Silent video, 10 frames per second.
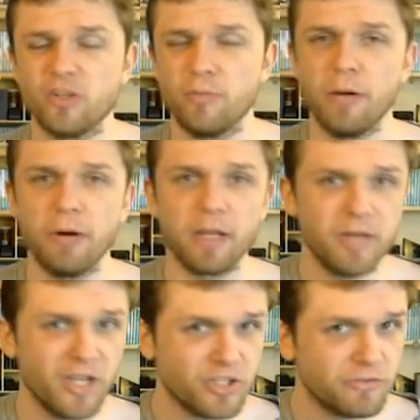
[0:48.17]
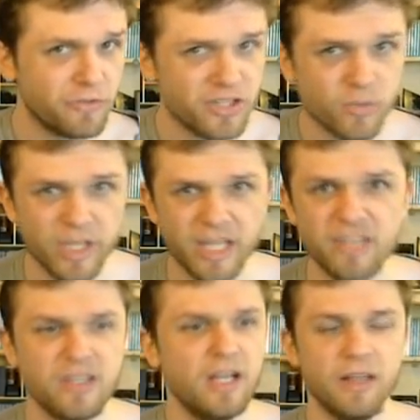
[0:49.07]
So my recommendation for this week
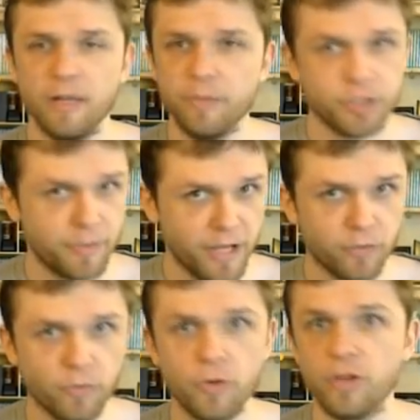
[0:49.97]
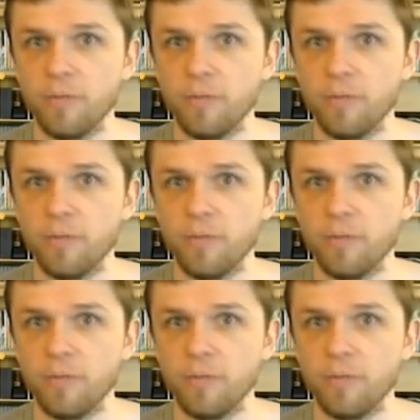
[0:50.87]
is limit your bankroll,